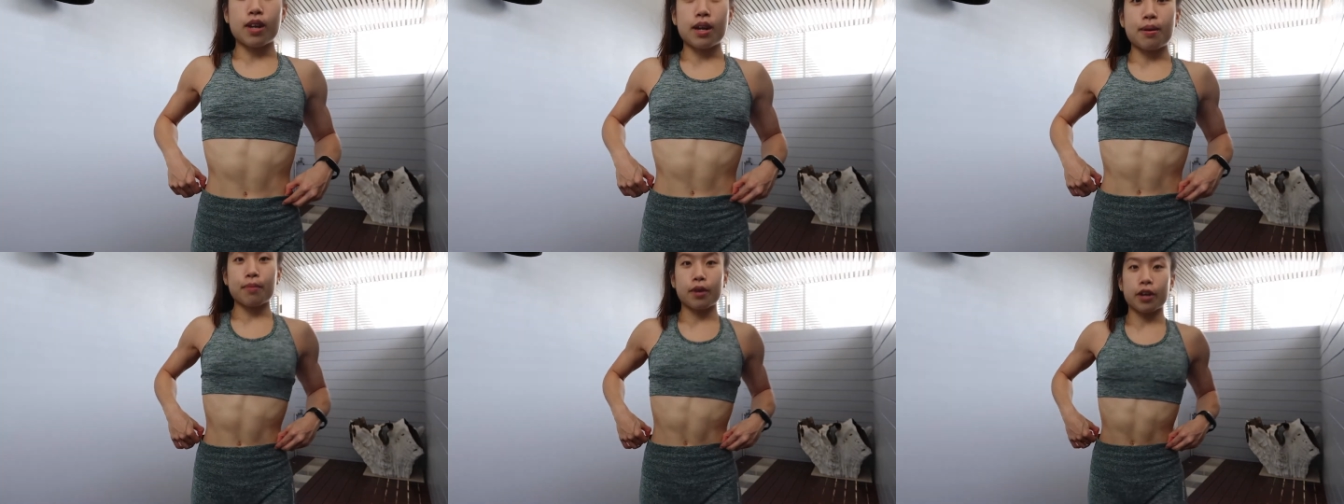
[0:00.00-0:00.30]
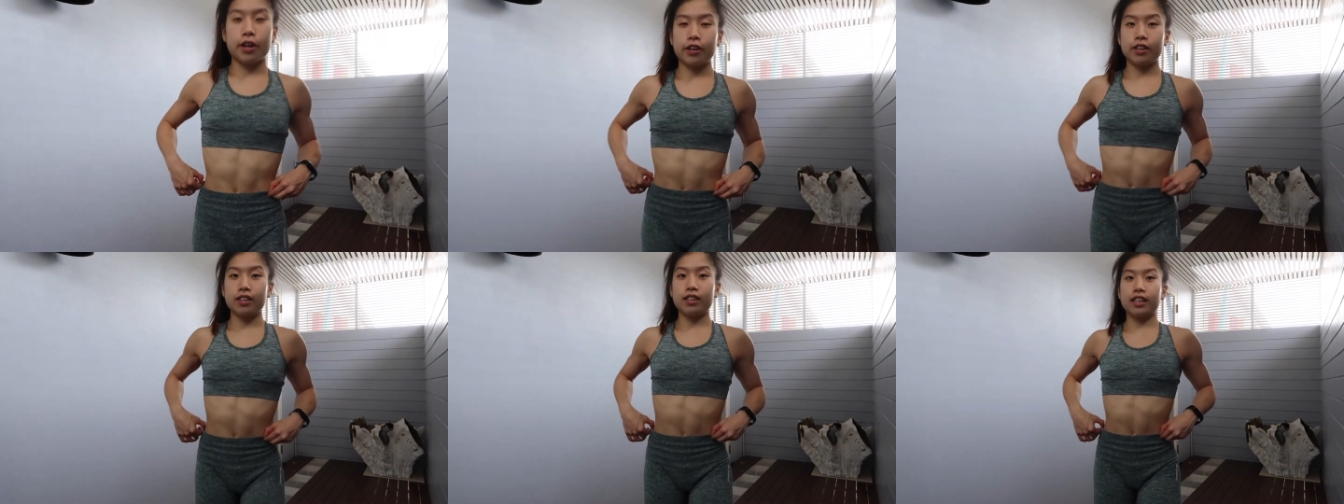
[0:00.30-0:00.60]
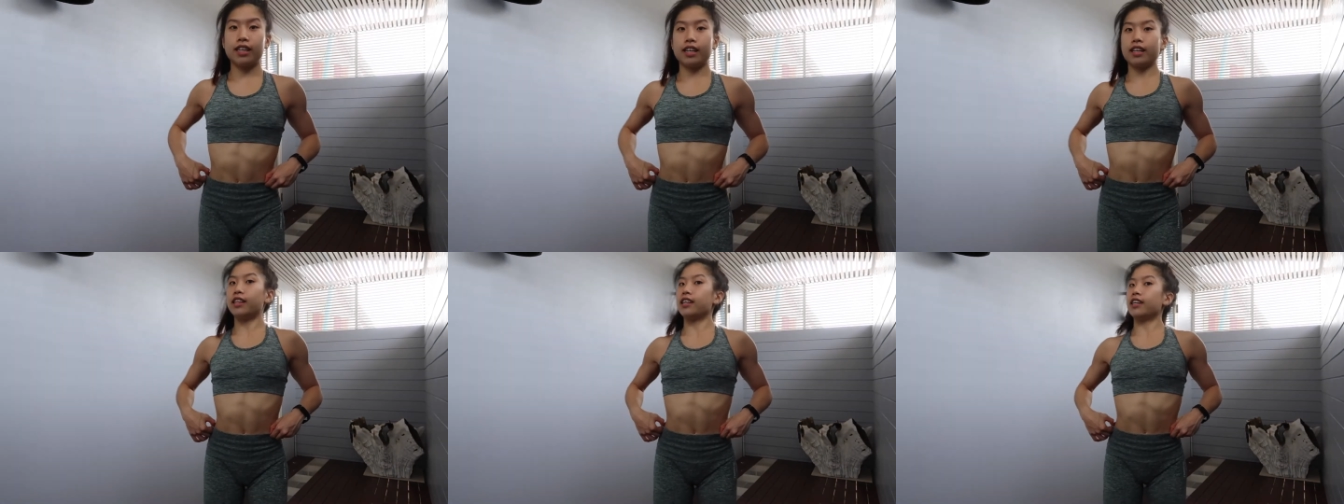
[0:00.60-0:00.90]
what I'm
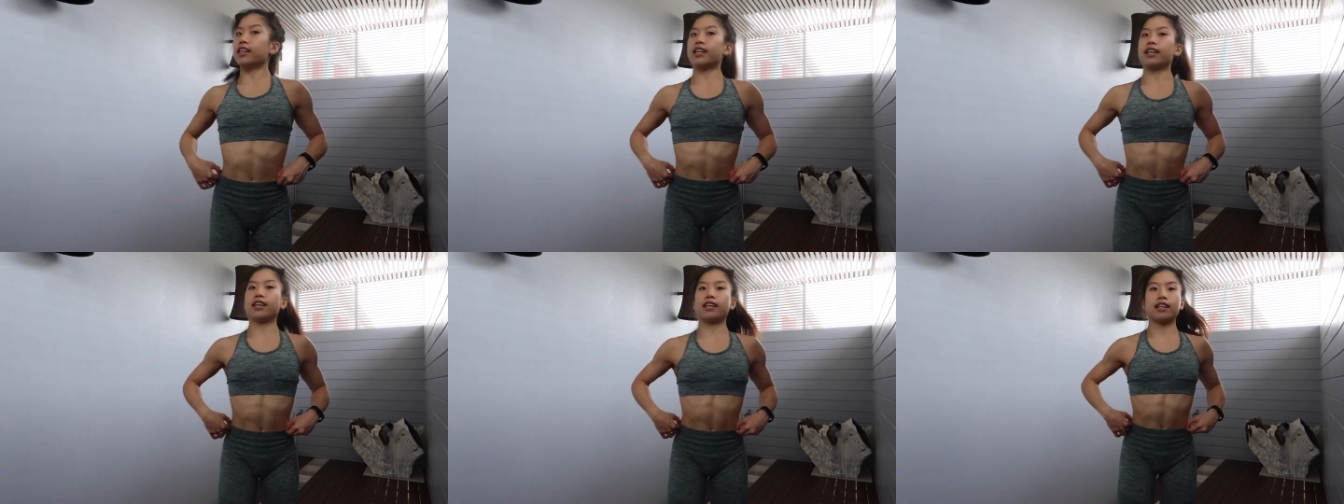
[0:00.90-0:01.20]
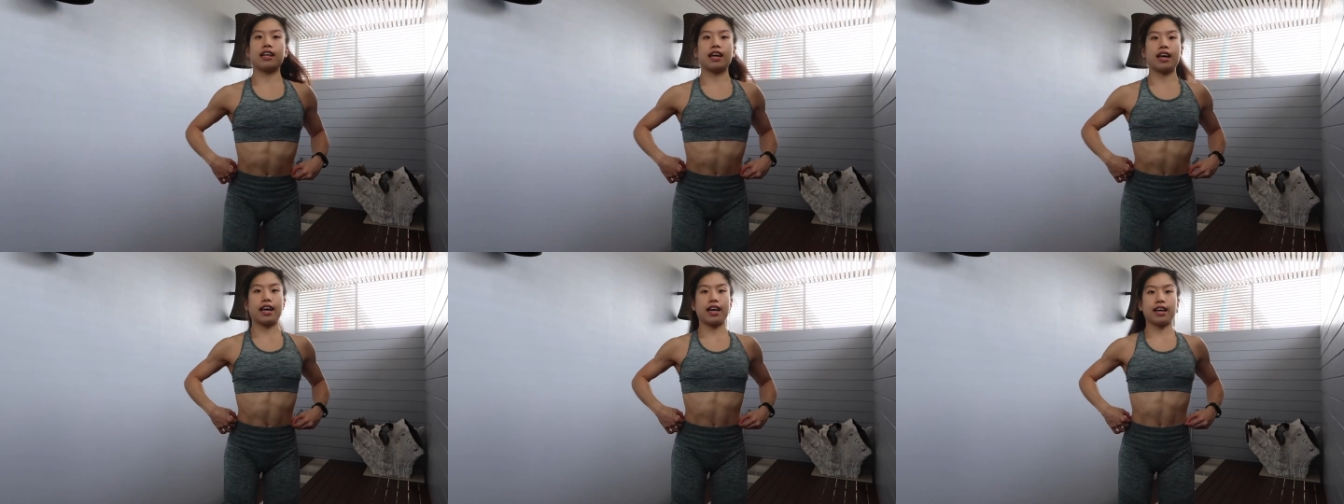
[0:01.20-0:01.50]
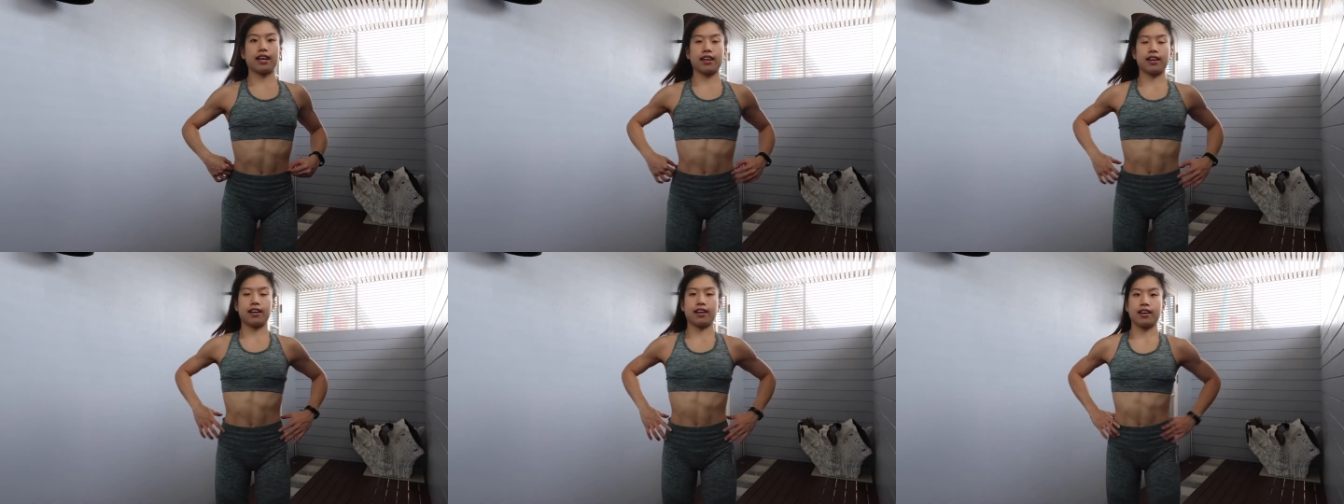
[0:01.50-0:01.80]
currently looking
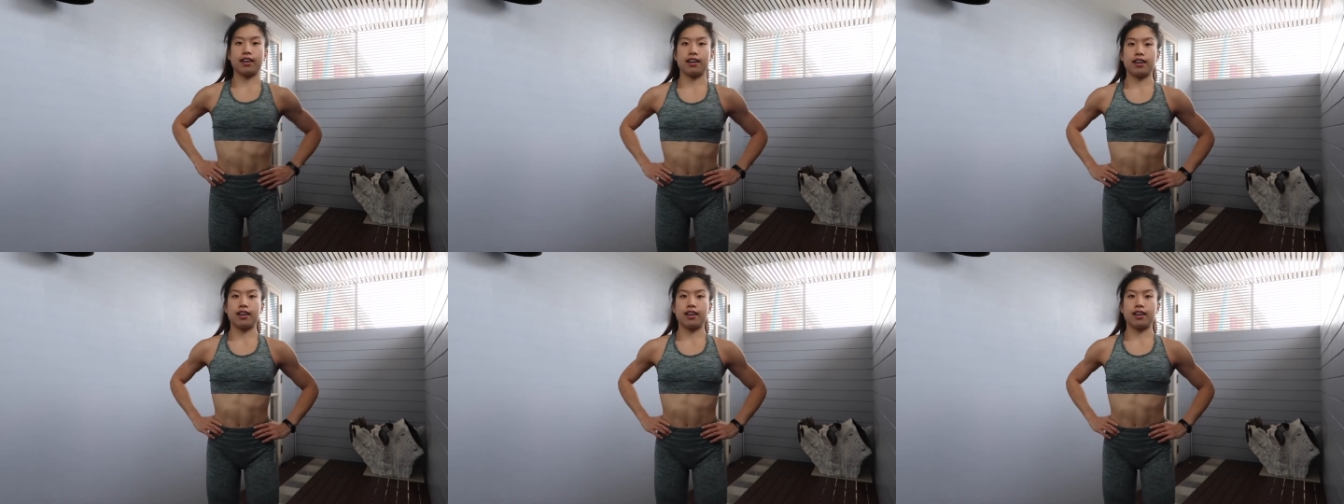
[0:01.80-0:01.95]
like